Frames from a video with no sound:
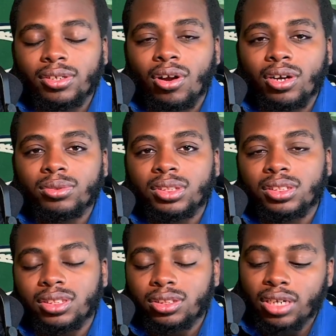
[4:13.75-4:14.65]
Cardinals is
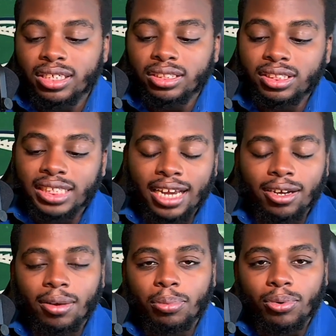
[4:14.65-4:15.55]
just trying to stack
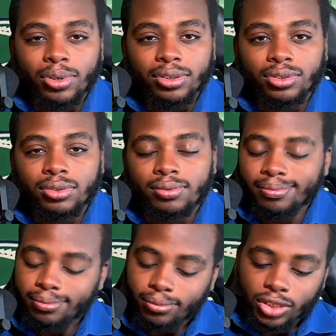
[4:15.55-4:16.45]
up on
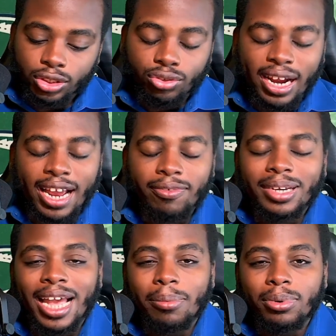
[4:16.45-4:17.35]
draft
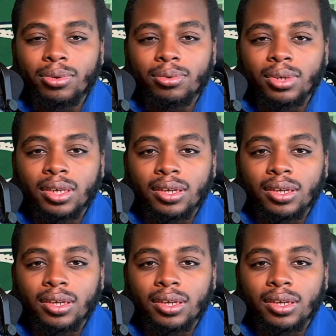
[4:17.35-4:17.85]
capital,